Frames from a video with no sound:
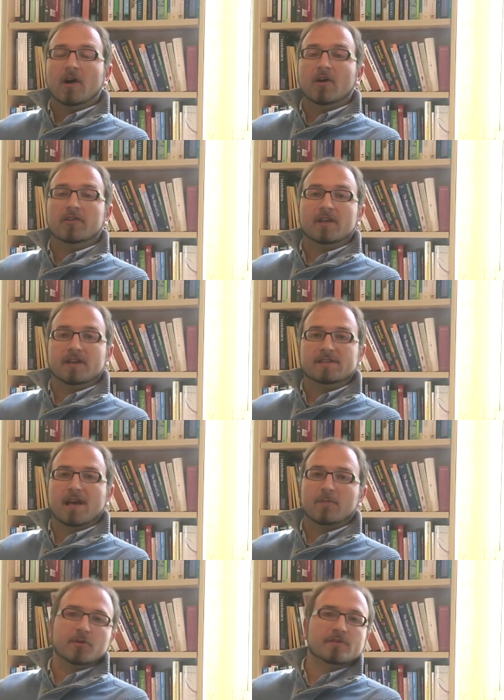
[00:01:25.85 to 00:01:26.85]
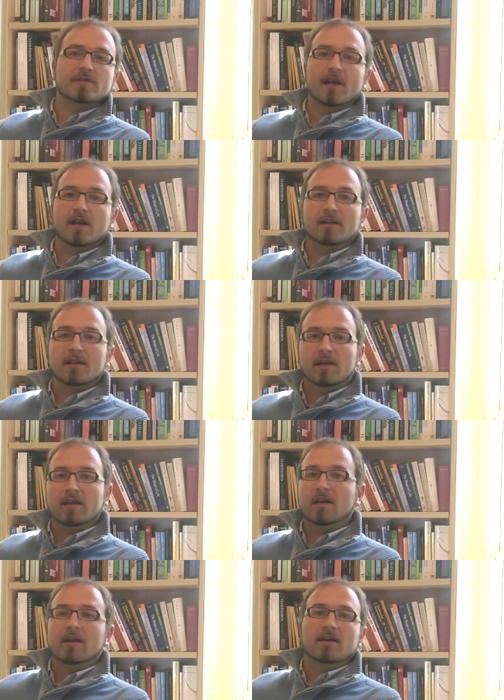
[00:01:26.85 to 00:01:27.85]
on things like
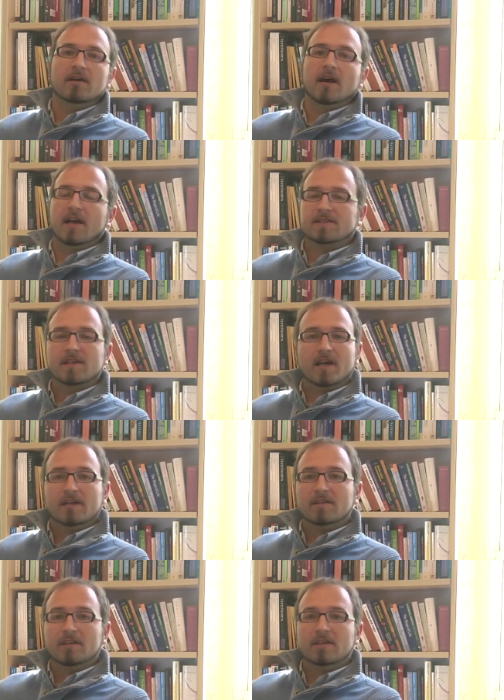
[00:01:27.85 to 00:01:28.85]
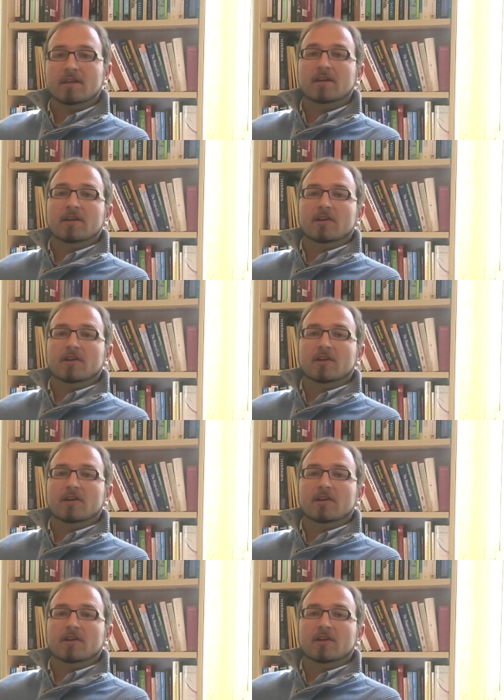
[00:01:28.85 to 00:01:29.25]
personality, uh, anxiety,